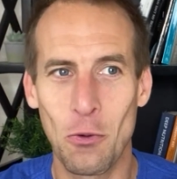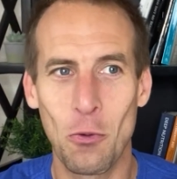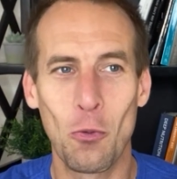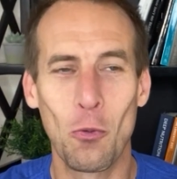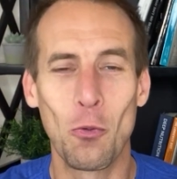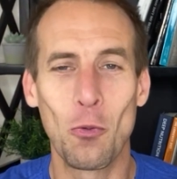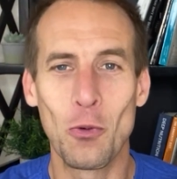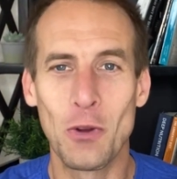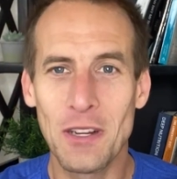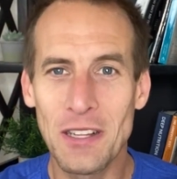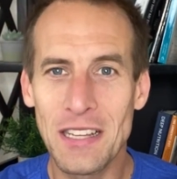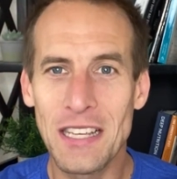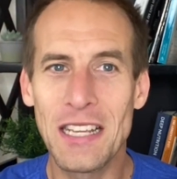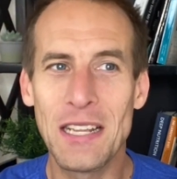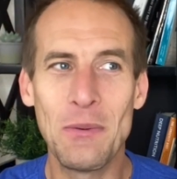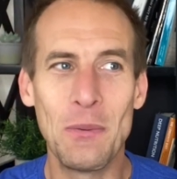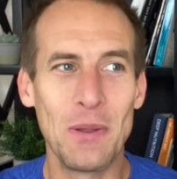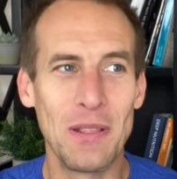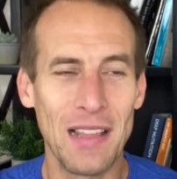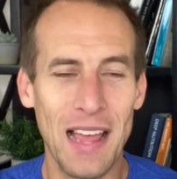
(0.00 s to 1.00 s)
really
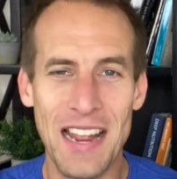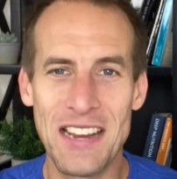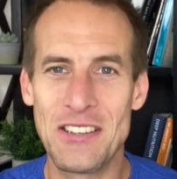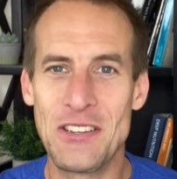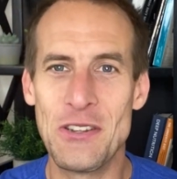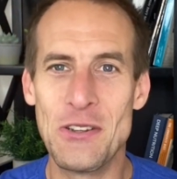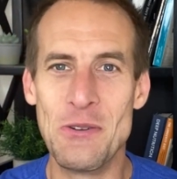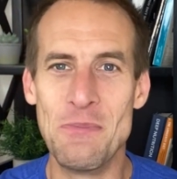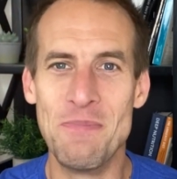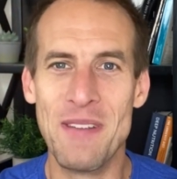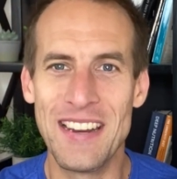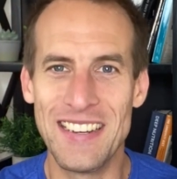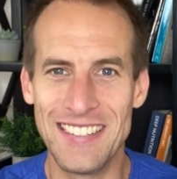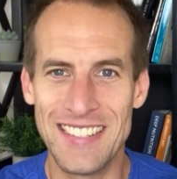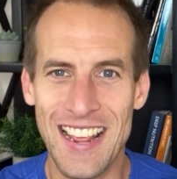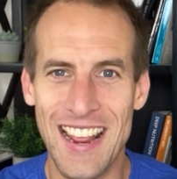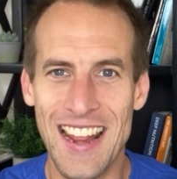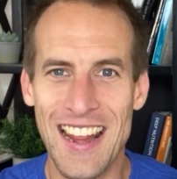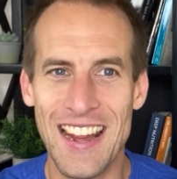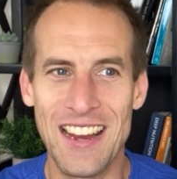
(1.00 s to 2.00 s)
would like to
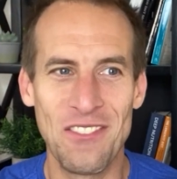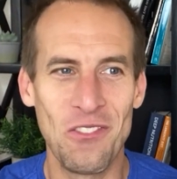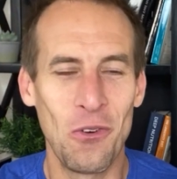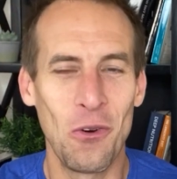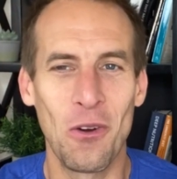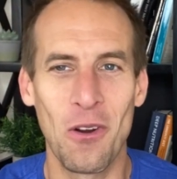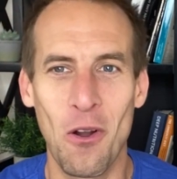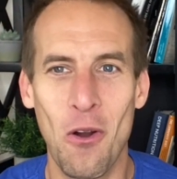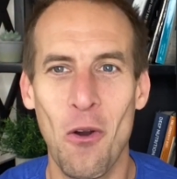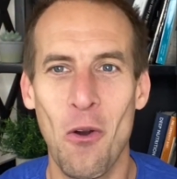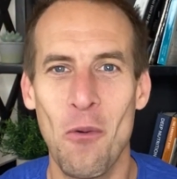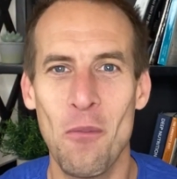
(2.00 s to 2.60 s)
maintain, or